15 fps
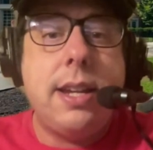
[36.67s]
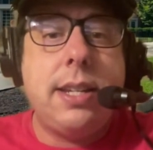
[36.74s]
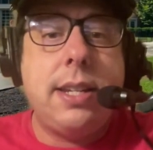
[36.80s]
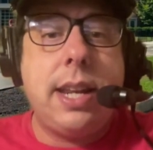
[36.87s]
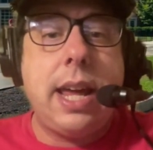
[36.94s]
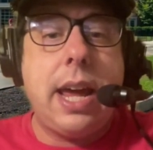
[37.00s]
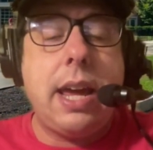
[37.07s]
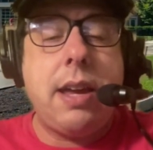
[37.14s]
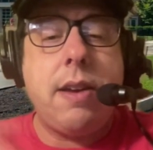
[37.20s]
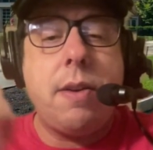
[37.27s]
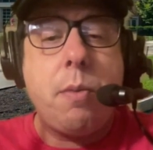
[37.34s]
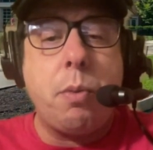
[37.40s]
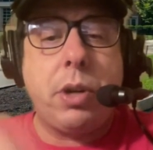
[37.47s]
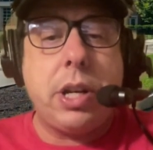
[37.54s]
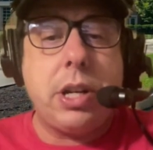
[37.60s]
Today,
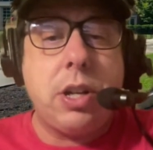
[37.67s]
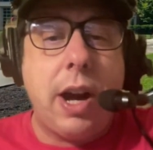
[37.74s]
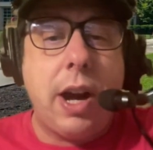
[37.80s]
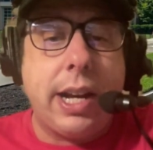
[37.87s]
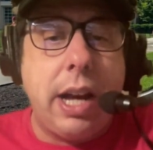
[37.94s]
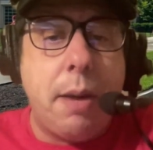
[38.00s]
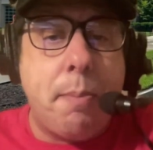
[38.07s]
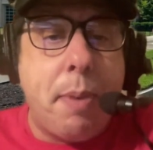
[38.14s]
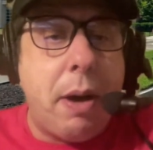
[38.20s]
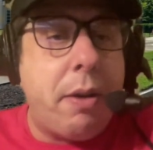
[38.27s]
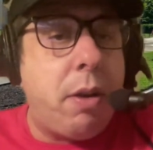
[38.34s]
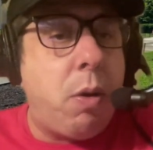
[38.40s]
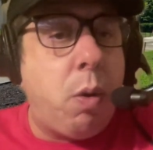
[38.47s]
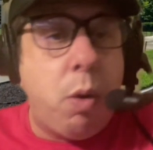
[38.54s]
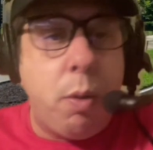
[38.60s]
we're going to talk about
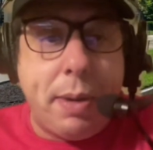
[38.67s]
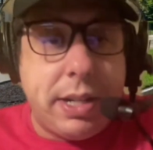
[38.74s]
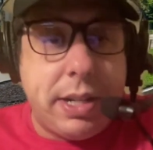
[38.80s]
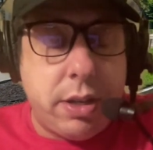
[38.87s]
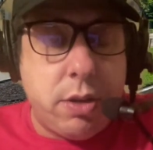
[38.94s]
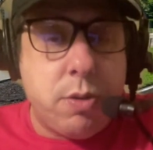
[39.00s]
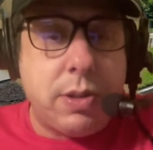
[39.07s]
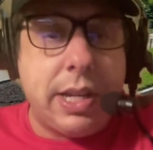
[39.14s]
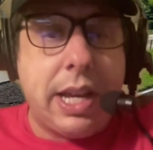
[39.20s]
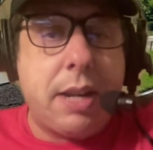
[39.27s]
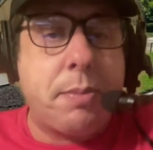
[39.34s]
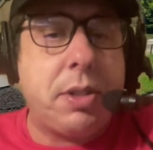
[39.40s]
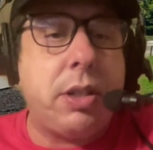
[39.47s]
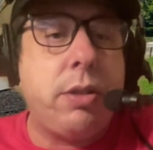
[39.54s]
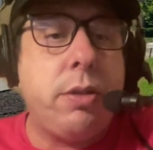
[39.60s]
a whole bunch of news
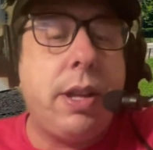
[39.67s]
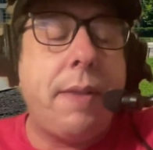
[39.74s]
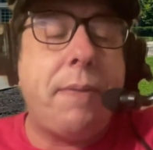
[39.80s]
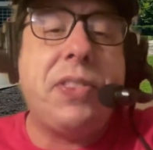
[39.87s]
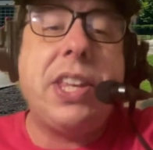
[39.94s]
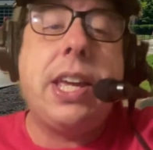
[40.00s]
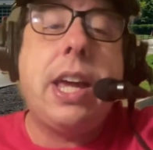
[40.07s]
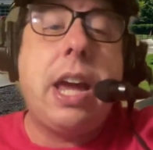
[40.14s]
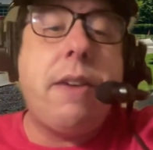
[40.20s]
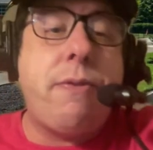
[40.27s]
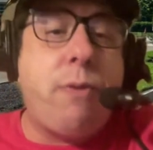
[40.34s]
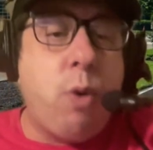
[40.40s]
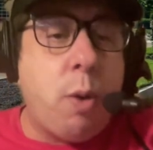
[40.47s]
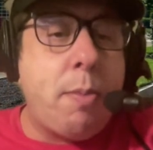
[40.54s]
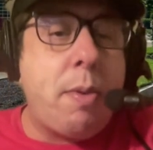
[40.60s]
items, including a
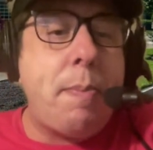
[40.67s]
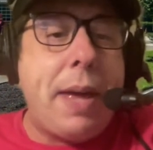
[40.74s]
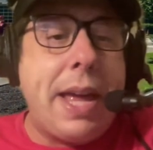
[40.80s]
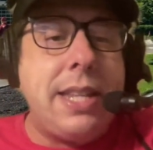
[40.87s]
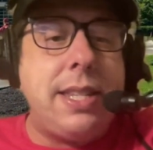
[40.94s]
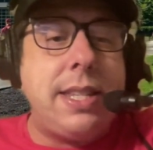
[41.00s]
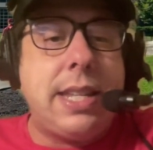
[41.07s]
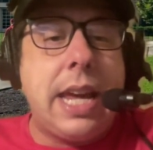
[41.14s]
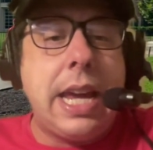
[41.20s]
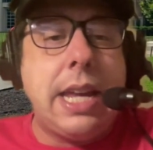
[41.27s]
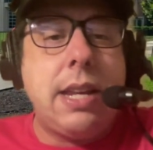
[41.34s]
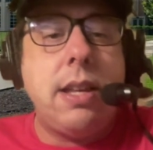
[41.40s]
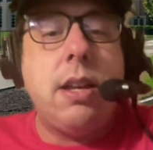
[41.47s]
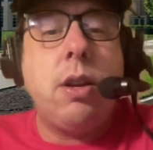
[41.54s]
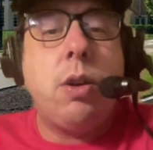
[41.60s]
former Penn
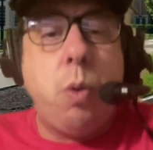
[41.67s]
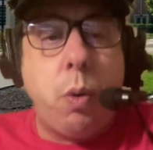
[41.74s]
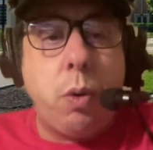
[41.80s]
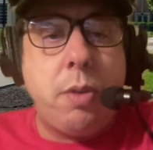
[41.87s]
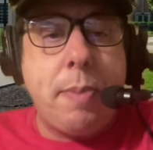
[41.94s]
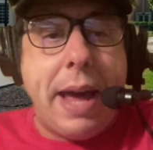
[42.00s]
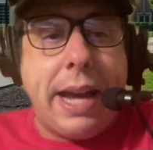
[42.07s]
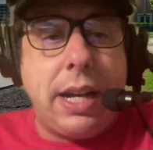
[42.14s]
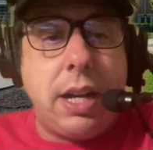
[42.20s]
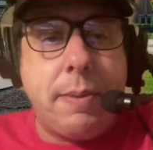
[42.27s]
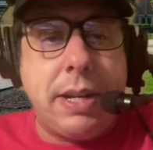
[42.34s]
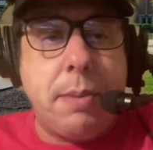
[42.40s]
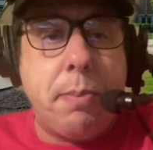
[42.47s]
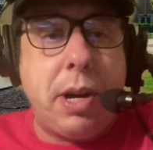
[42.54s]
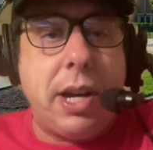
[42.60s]
State quarterback
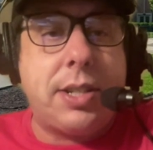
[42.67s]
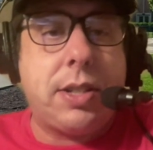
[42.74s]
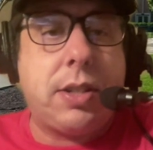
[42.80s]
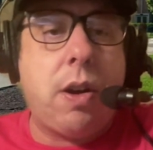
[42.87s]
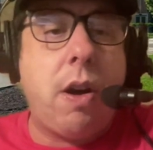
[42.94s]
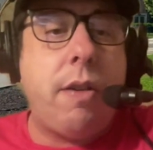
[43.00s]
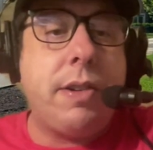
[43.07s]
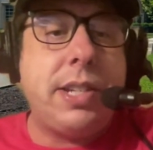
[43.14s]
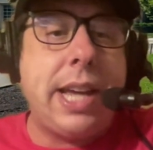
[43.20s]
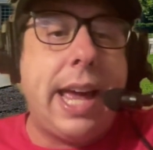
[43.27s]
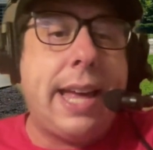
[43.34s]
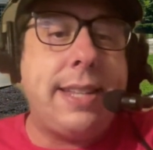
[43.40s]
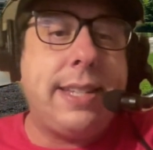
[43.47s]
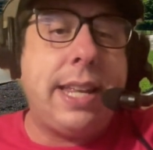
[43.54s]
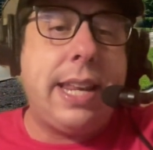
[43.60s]
coming to Boston College
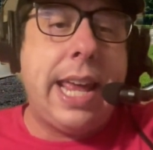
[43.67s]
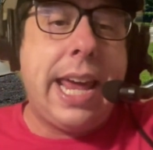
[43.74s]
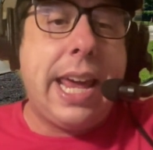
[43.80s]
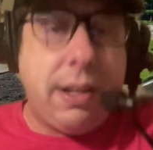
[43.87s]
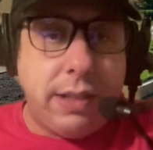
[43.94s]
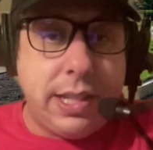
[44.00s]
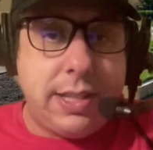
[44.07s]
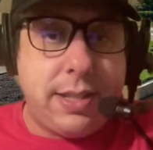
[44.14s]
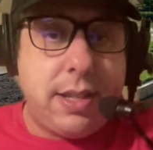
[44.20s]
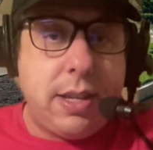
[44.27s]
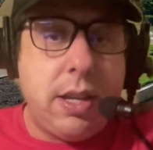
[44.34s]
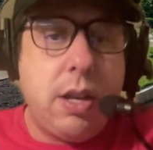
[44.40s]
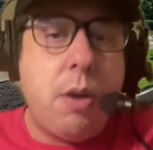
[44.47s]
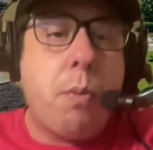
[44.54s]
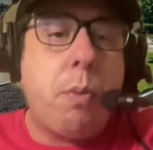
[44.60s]
as an analyst.
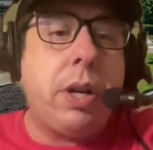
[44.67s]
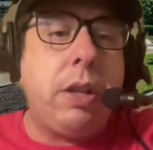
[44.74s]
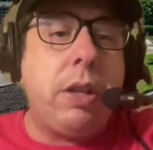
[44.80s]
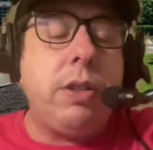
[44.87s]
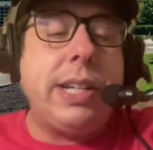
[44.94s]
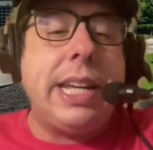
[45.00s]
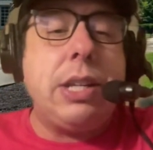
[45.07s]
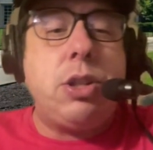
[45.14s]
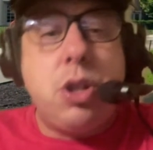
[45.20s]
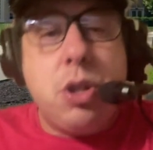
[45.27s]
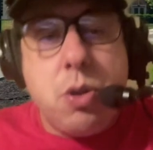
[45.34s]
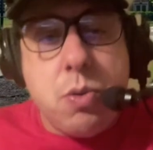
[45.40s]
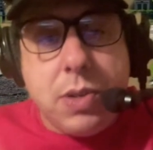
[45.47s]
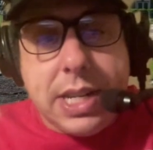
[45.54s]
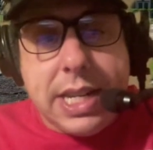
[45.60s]
We're going to look at
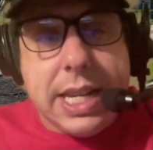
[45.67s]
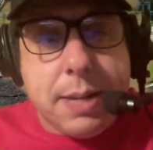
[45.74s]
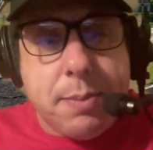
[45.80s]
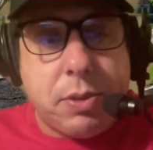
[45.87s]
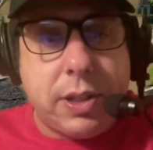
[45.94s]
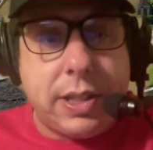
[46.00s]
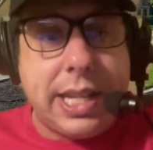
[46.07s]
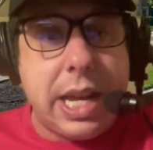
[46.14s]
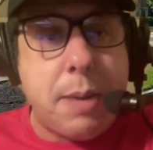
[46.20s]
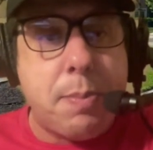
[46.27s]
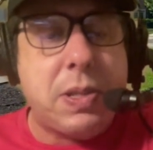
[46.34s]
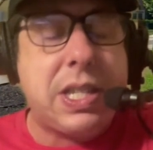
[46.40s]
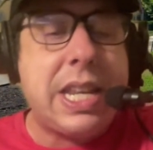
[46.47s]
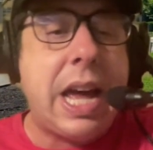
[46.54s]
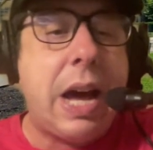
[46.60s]
two teams on
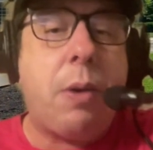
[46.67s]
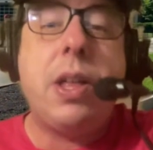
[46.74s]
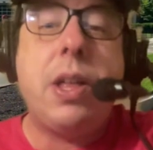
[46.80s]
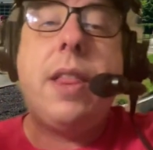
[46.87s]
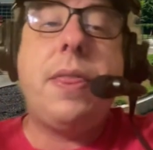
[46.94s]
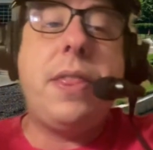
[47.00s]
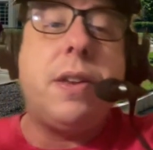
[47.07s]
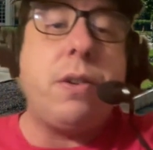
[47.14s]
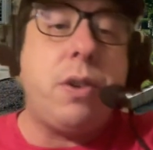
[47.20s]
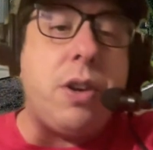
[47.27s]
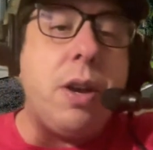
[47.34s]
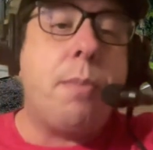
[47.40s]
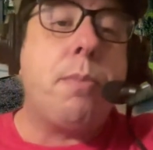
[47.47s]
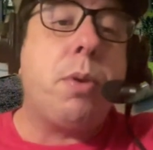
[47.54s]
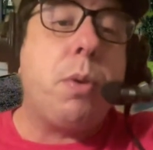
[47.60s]
campus now that are
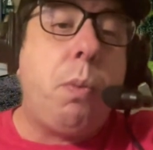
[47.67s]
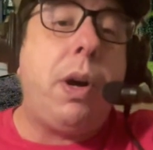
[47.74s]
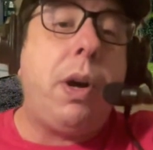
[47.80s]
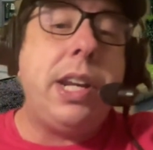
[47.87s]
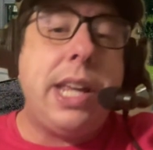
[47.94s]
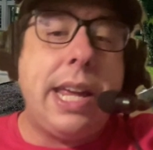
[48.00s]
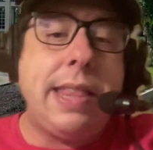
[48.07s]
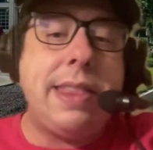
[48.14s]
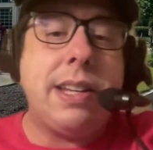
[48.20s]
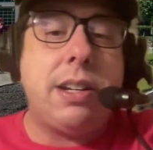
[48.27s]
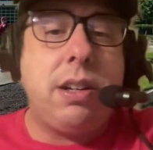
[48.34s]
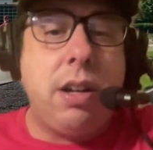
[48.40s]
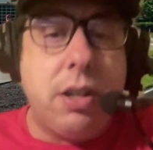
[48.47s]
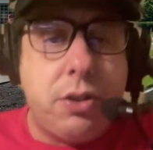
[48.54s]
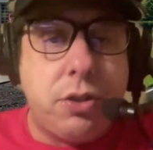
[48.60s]
number one in the
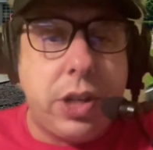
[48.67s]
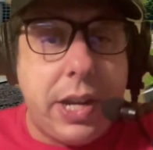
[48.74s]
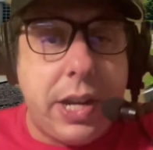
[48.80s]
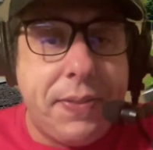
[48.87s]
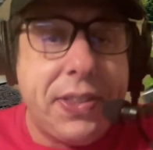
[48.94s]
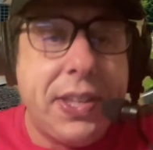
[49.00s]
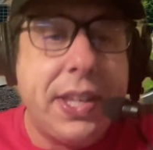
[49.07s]
country.